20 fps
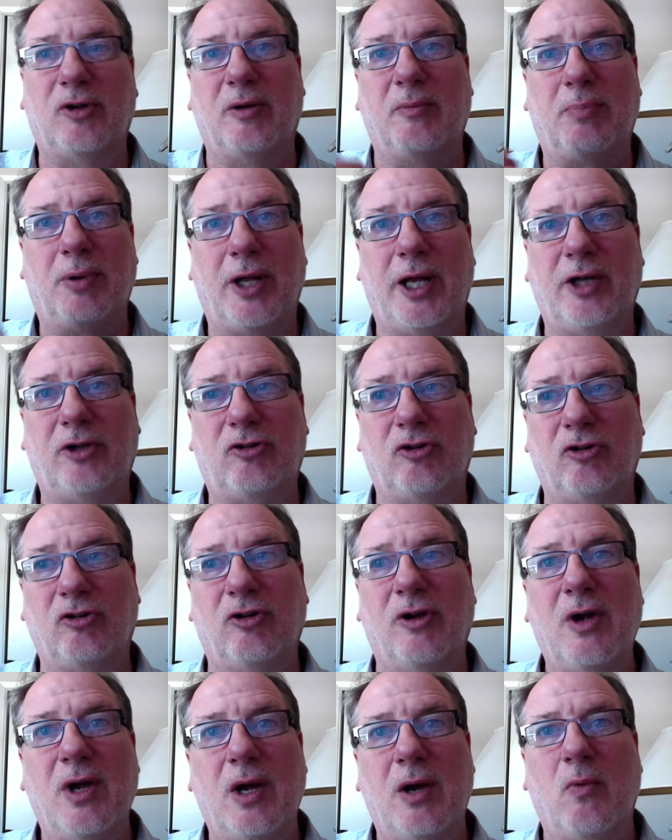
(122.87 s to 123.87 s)
and places,
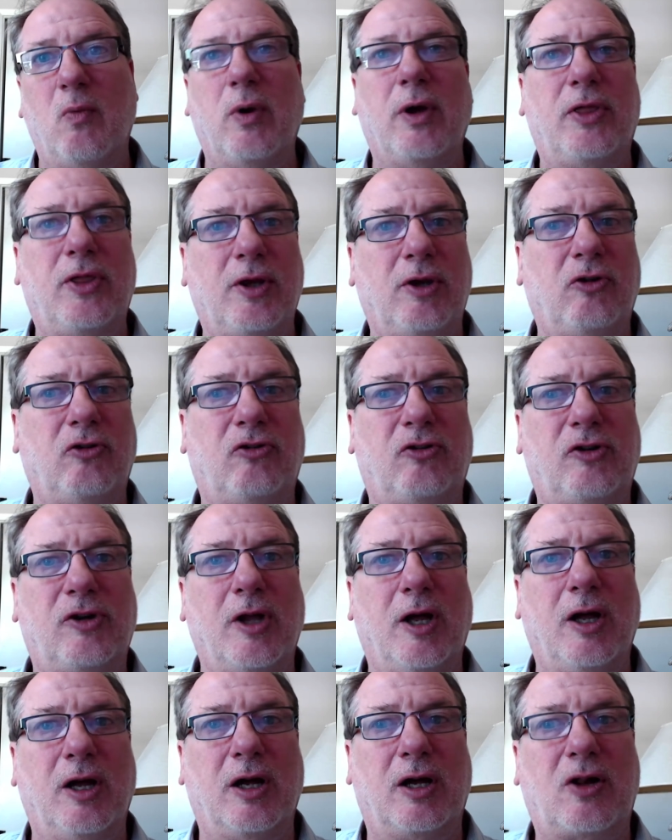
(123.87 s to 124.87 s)
with his
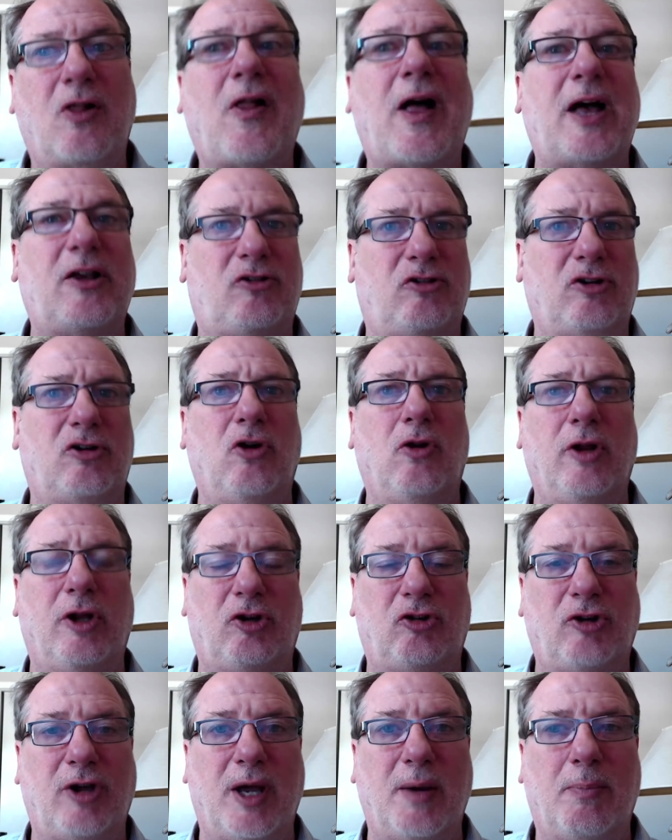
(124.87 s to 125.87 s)
uh, classical
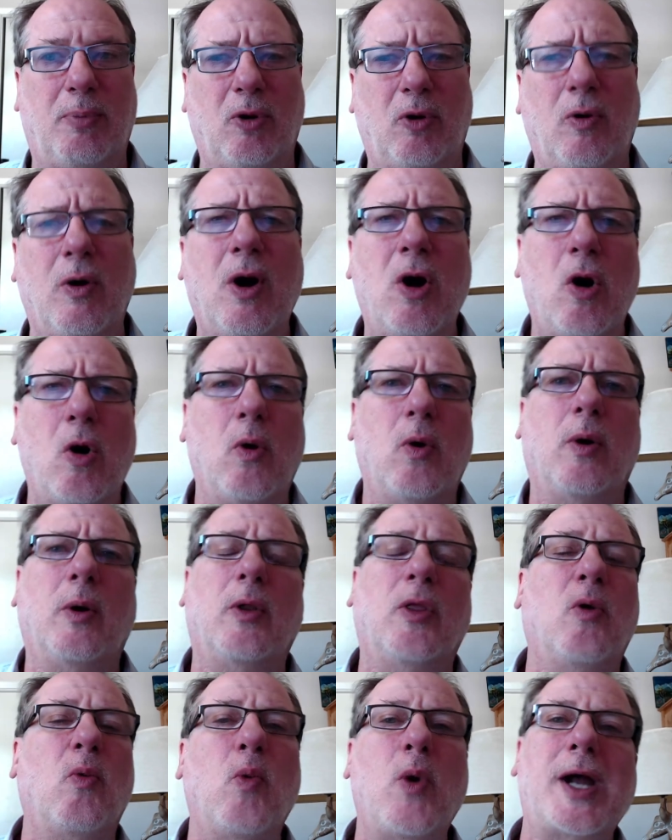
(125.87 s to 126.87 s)
example or
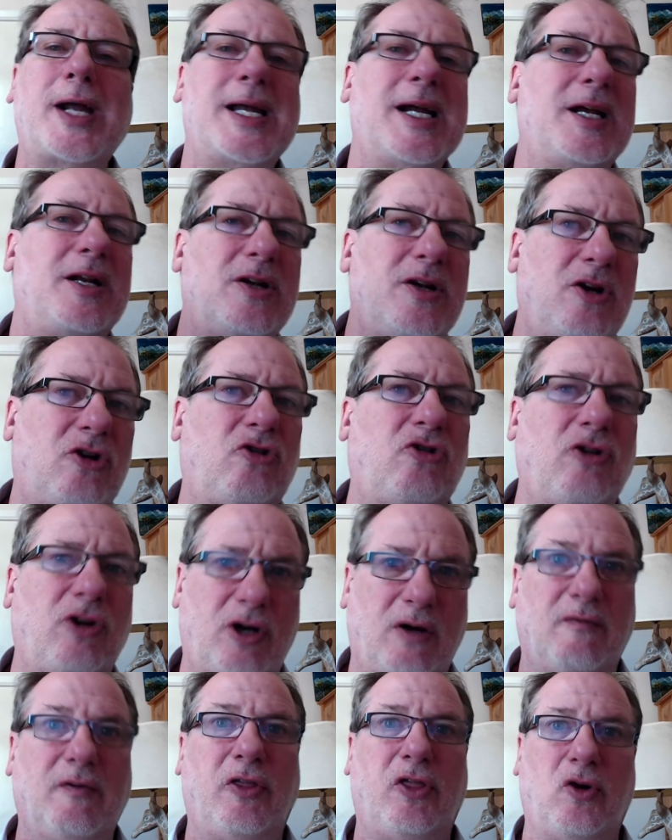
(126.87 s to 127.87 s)
the recognition
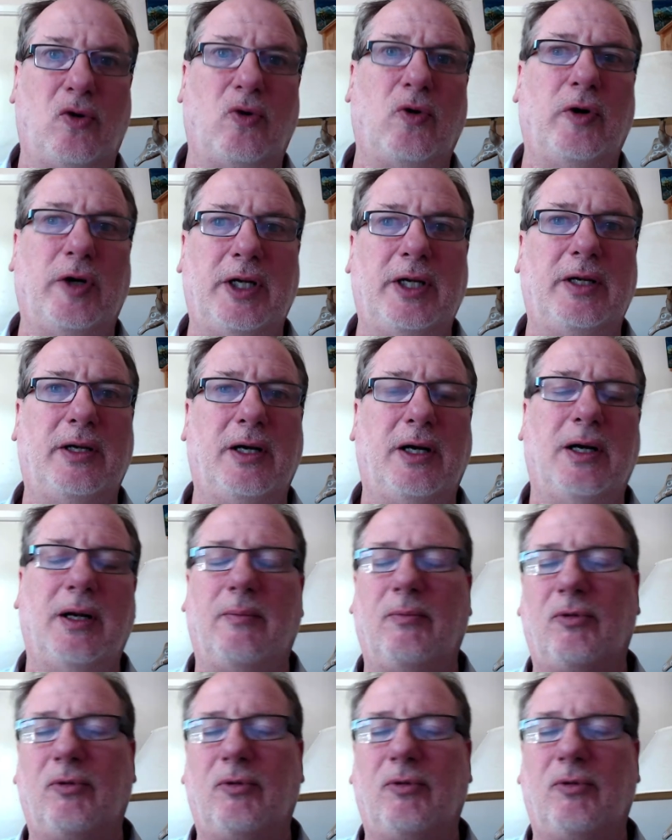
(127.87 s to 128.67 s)
of authority. Um,